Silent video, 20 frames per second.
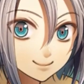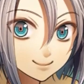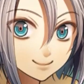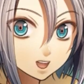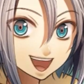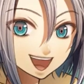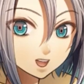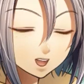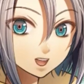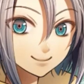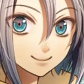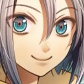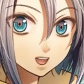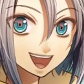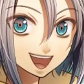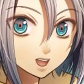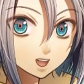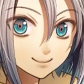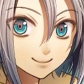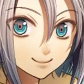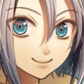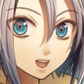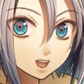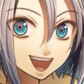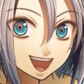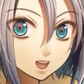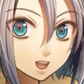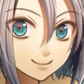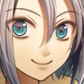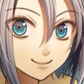Today we remembered
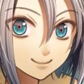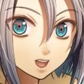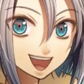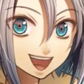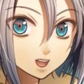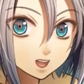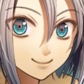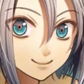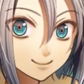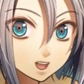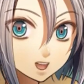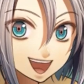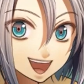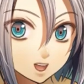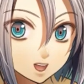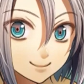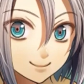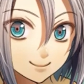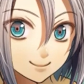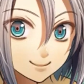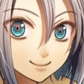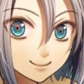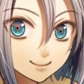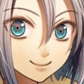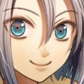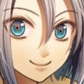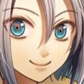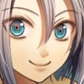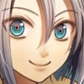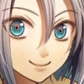Ukyo. That alone
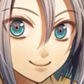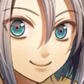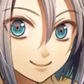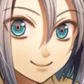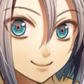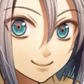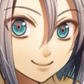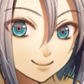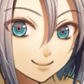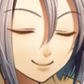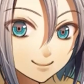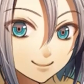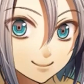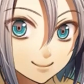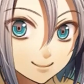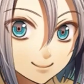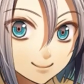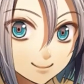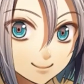was a pretty good yield.